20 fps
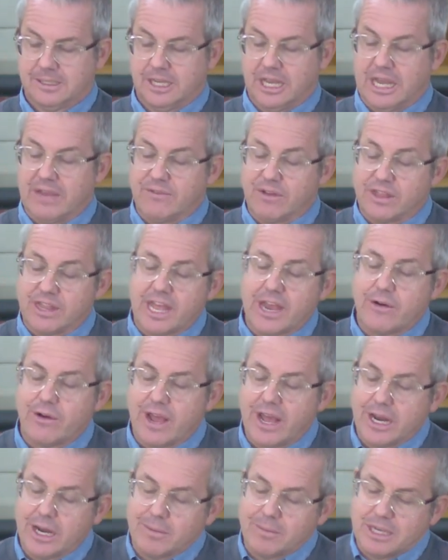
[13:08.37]
Even their
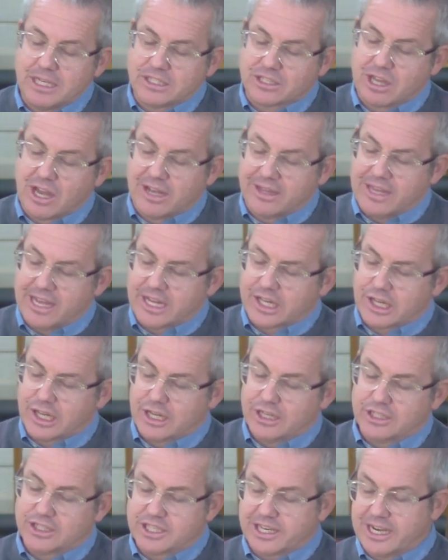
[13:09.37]
enemies, like their
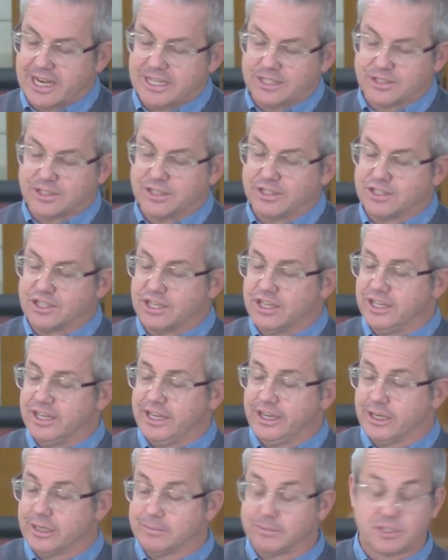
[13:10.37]
close cousins
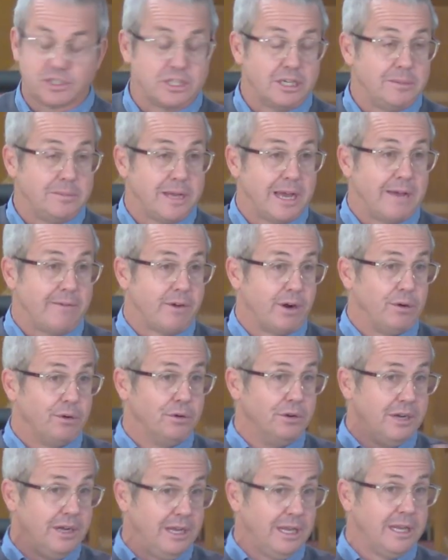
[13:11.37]
Edom, seem to have a
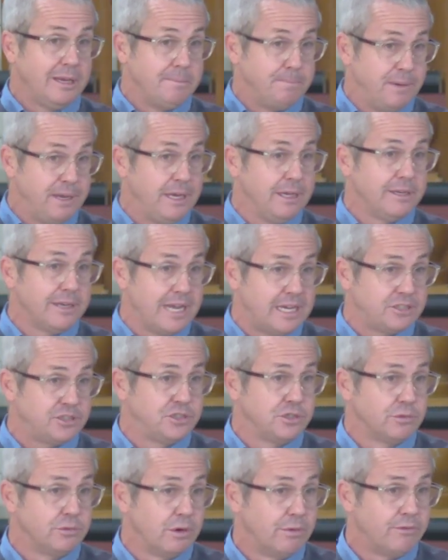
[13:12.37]
really big
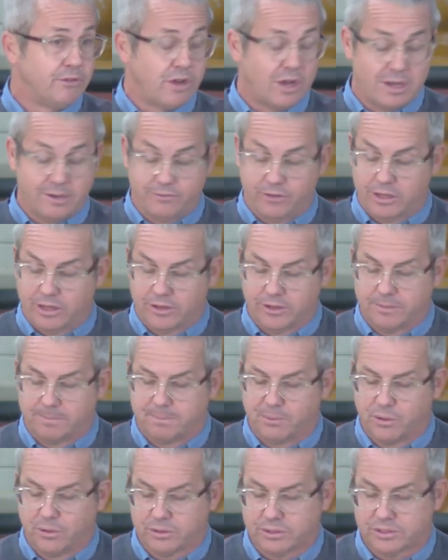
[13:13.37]
national revival on the
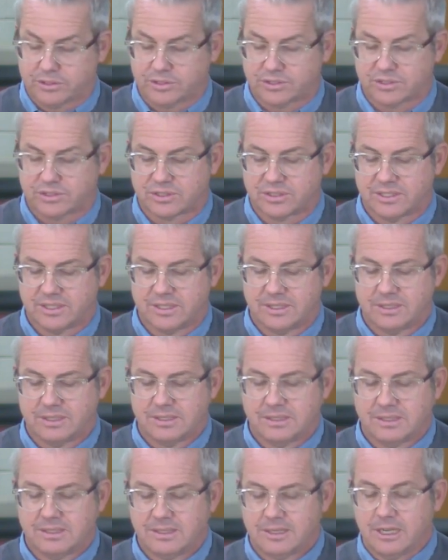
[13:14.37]
books.
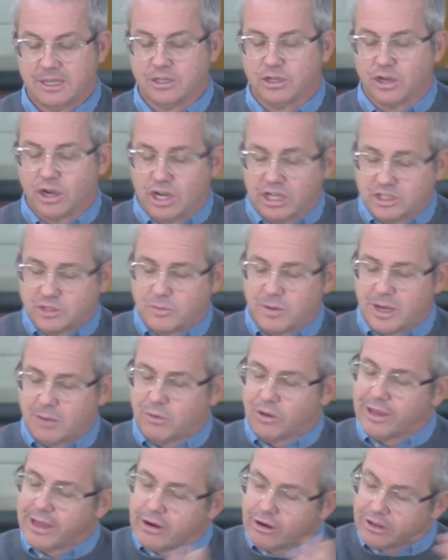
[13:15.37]
And God's mob,
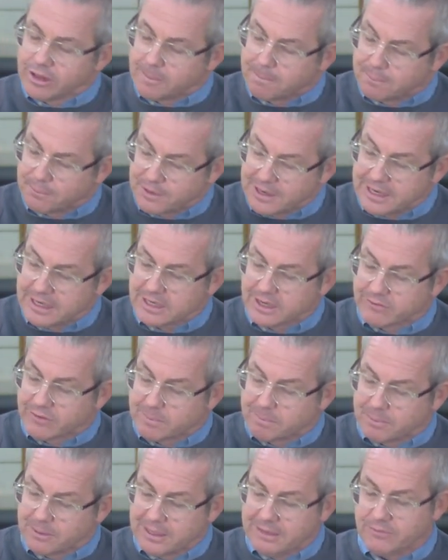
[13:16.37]
well, they're on the brink of
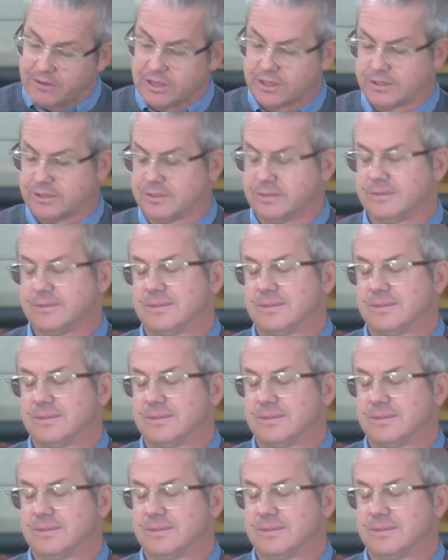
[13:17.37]
oblivion.